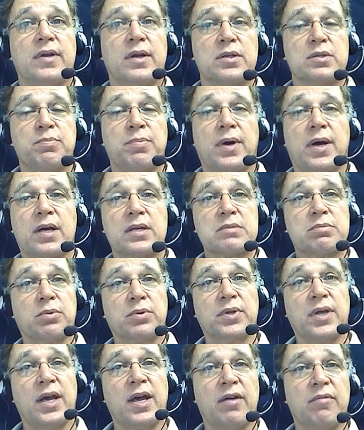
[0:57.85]
Now it's
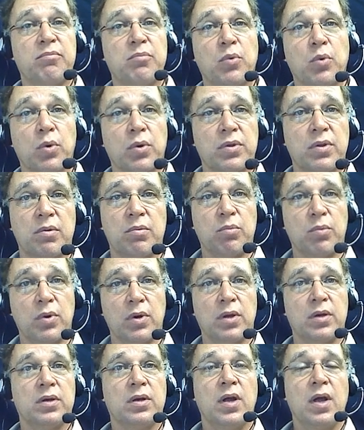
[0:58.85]
possible to have more than
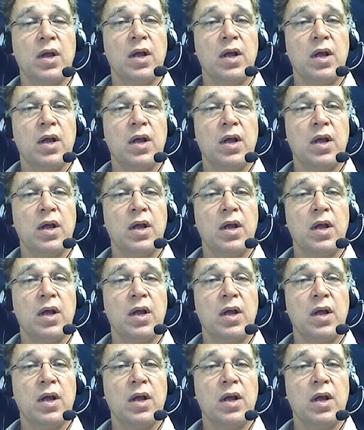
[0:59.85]
one